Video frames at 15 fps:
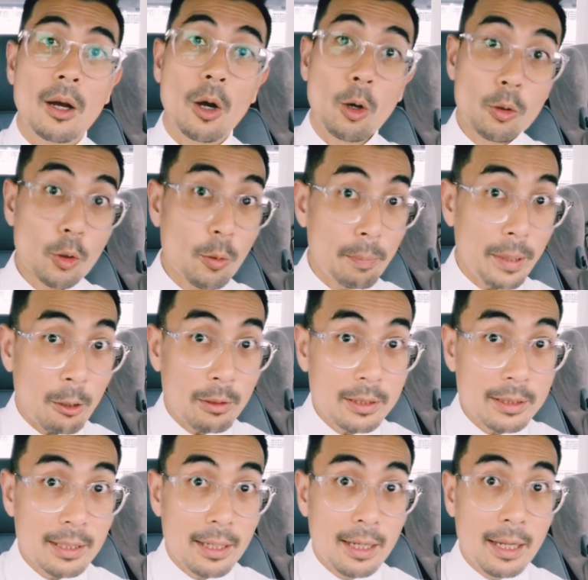Although
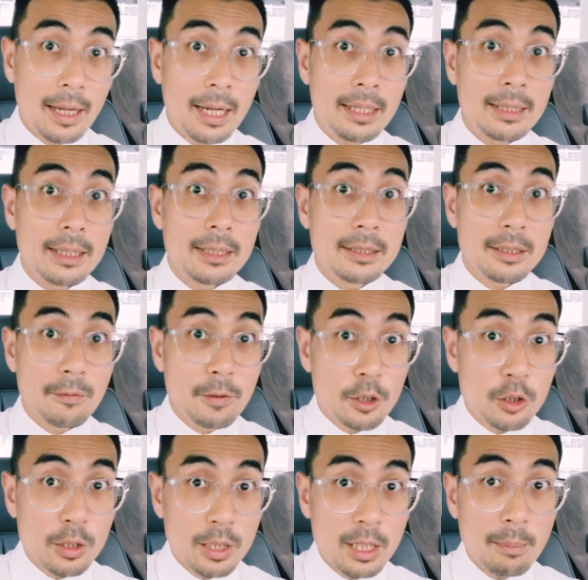parents and
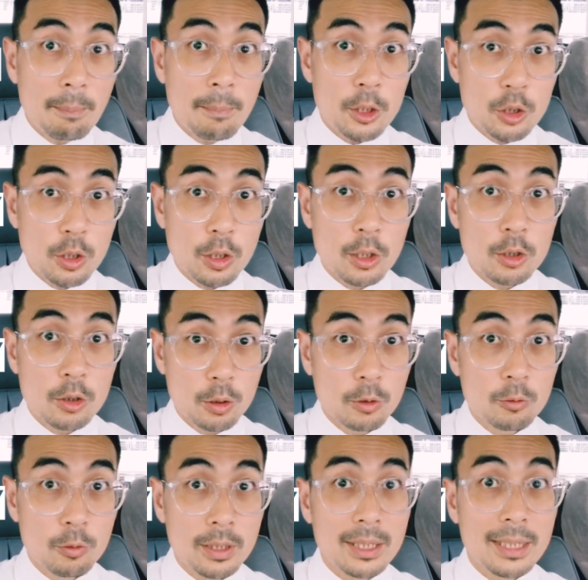sufficiently mature
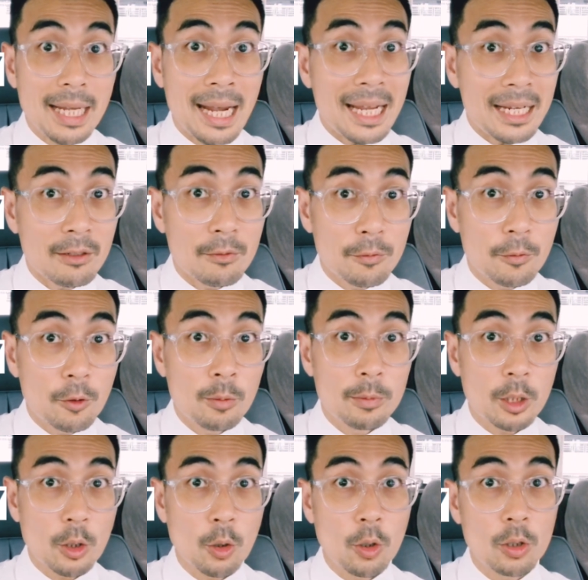children can inform
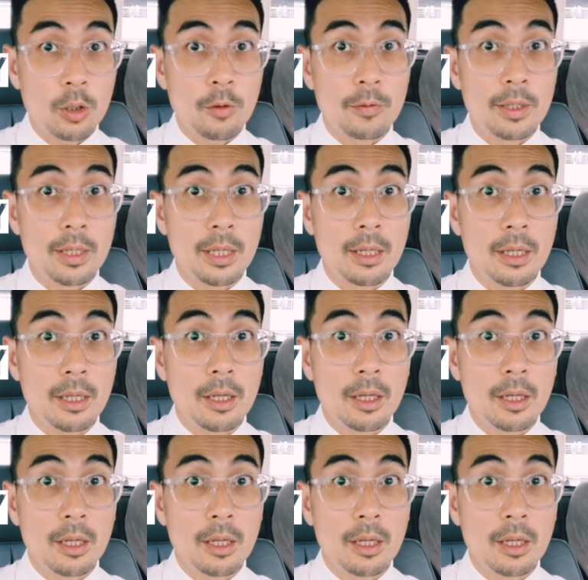the court of their